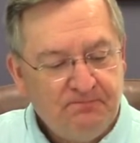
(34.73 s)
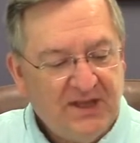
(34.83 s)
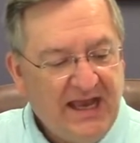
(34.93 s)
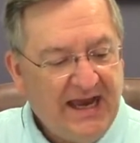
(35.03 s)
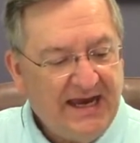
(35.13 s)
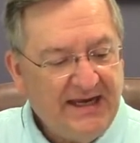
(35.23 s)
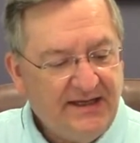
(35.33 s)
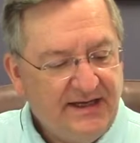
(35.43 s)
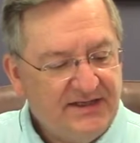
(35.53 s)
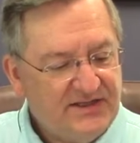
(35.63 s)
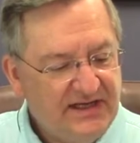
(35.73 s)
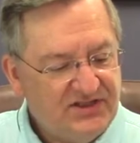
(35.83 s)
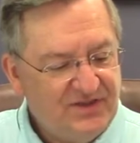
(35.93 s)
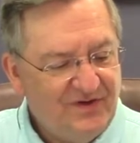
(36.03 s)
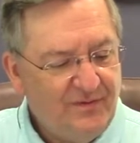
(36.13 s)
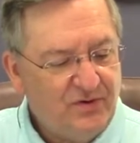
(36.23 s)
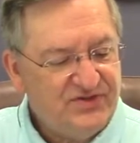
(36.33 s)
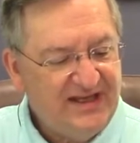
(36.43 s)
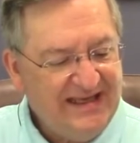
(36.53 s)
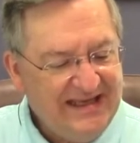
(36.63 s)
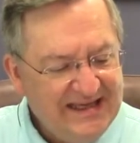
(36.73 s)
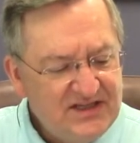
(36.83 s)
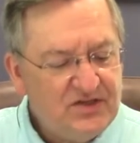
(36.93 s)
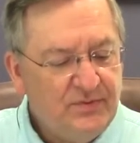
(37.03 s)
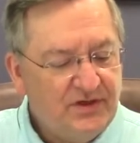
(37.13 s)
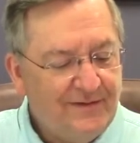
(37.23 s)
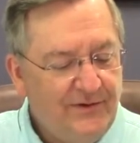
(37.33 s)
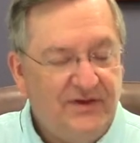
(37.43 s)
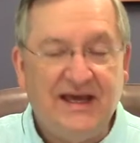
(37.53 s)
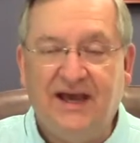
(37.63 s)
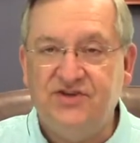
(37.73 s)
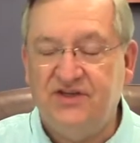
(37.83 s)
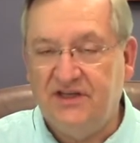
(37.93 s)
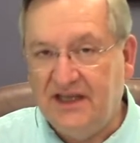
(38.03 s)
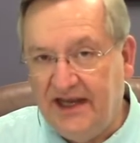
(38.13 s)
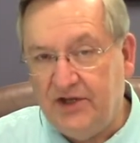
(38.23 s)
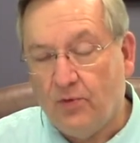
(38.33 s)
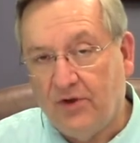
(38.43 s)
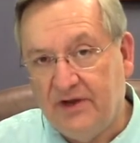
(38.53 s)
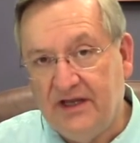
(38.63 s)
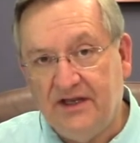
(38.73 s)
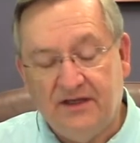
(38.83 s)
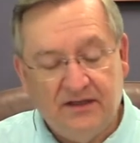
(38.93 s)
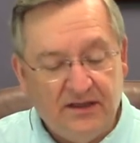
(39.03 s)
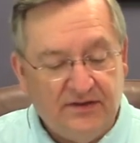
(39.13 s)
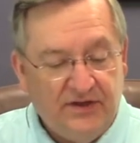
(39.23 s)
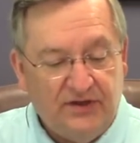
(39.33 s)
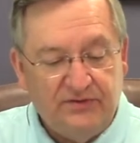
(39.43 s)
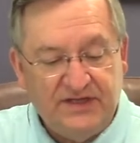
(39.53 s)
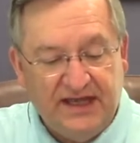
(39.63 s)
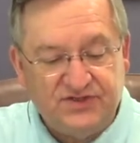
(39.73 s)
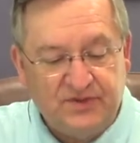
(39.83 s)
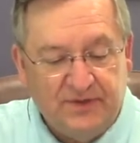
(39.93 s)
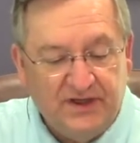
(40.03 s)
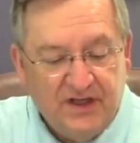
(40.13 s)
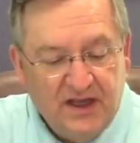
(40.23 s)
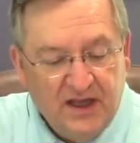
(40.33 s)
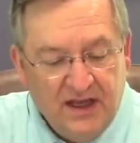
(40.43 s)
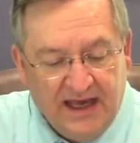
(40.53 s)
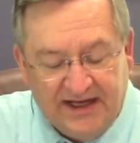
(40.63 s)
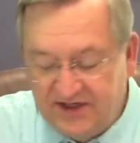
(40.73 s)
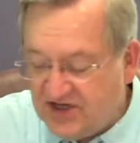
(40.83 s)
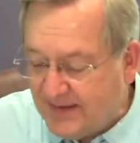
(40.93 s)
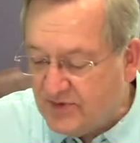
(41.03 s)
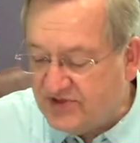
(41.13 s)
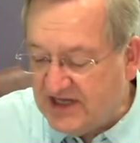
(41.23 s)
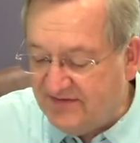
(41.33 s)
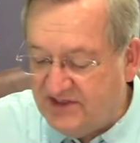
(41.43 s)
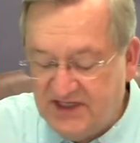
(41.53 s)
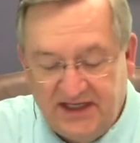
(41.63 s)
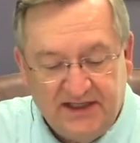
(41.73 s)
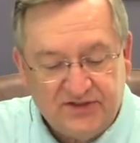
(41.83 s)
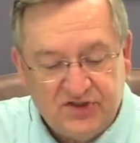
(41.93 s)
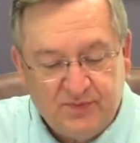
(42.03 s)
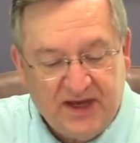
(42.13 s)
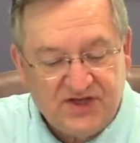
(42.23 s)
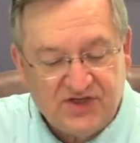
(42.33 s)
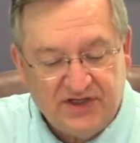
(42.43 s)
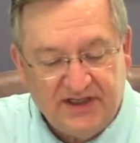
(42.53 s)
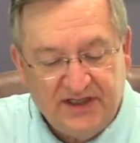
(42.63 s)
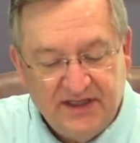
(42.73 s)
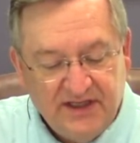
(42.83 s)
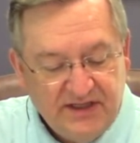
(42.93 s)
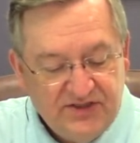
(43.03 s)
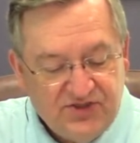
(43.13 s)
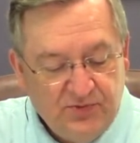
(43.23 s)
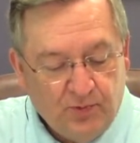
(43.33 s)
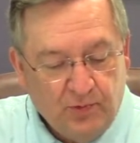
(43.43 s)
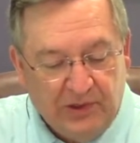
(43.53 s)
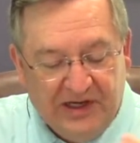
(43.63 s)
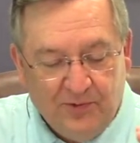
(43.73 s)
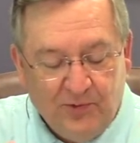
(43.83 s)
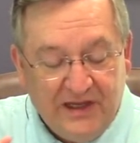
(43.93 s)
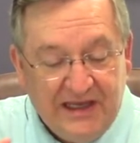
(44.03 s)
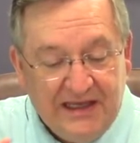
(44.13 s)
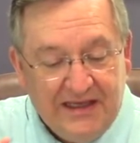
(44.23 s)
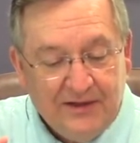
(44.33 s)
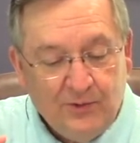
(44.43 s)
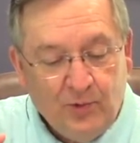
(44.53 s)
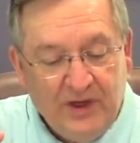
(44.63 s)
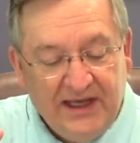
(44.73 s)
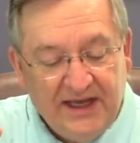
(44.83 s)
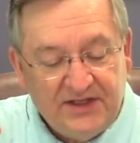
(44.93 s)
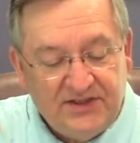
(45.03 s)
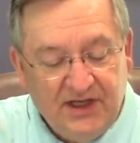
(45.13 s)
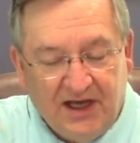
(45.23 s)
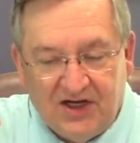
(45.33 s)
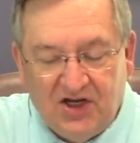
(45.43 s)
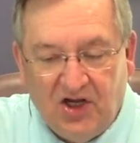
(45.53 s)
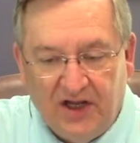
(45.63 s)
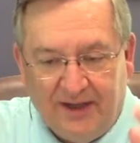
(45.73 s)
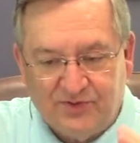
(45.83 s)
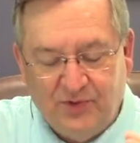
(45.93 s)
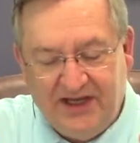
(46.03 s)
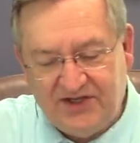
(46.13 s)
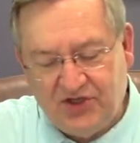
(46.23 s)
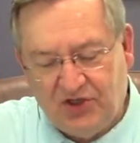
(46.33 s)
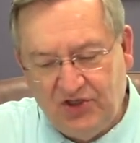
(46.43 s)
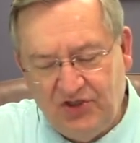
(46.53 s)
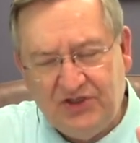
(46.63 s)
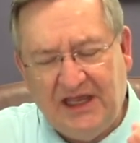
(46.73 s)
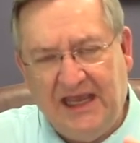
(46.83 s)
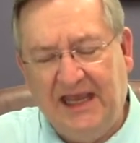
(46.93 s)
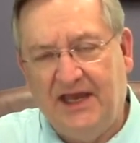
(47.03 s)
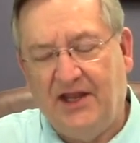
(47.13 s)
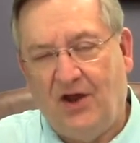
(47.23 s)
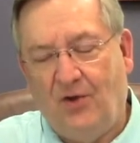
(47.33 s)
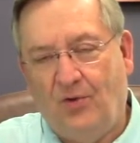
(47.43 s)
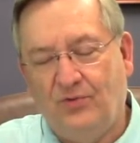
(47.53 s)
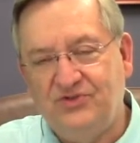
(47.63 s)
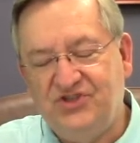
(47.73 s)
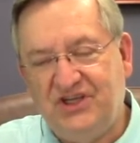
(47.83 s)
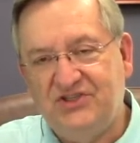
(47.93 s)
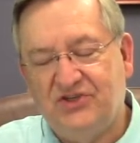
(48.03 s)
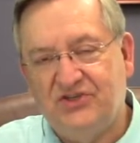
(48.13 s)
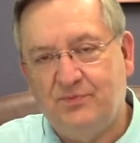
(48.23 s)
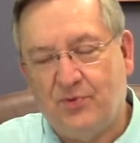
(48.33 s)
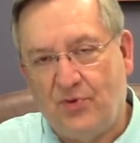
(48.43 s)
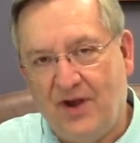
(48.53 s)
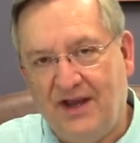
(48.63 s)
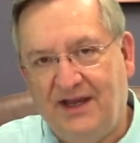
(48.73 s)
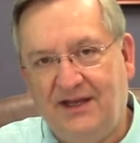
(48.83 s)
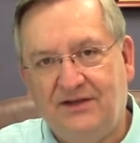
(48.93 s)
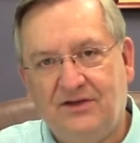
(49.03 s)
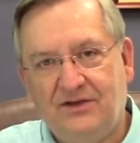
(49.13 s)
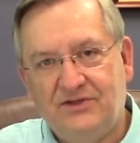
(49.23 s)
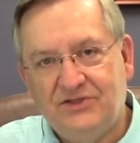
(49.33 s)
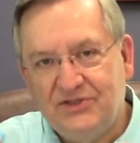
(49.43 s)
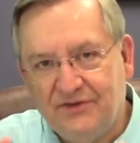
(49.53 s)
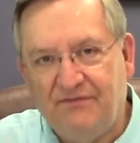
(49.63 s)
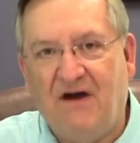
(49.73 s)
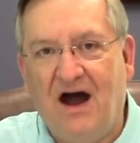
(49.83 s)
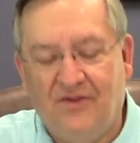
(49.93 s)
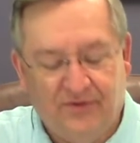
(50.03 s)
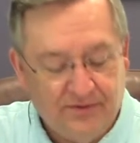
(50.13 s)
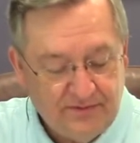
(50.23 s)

And it's some of the most intimate communication anywhere in the New Testament. And in chapter 17 especially, we get a glimpse. We get to look in on Jesus praying to the Father.